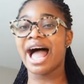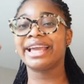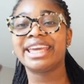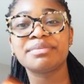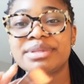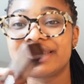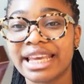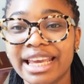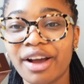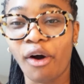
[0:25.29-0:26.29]
I keep
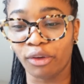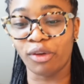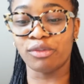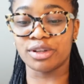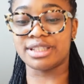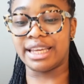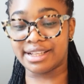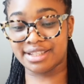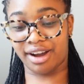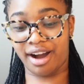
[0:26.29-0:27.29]
seeing it all over
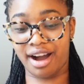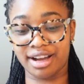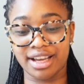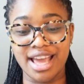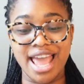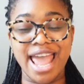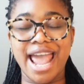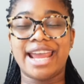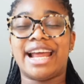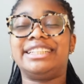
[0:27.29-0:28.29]
TikTok,
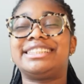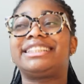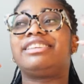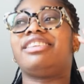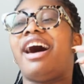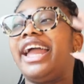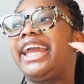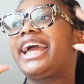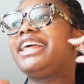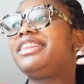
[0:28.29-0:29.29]
and I just
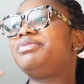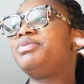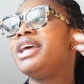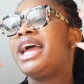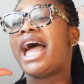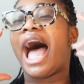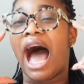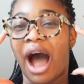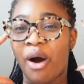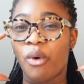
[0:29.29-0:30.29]
like
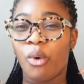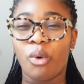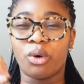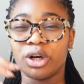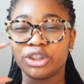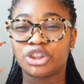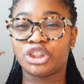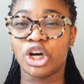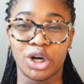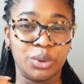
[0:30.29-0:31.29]
how orange
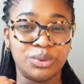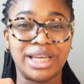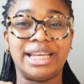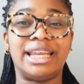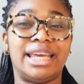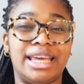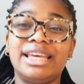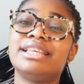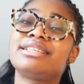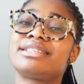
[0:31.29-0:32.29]
tone it
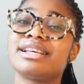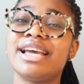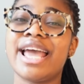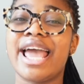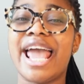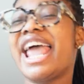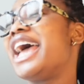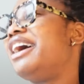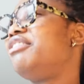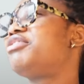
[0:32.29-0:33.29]
is.
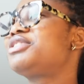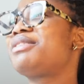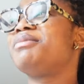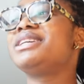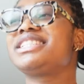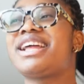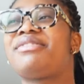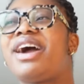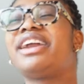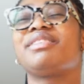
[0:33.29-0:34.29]
And for some reason,
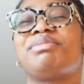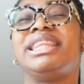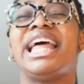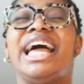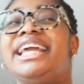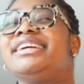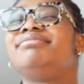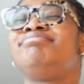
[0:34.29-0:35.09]
I've kind of been like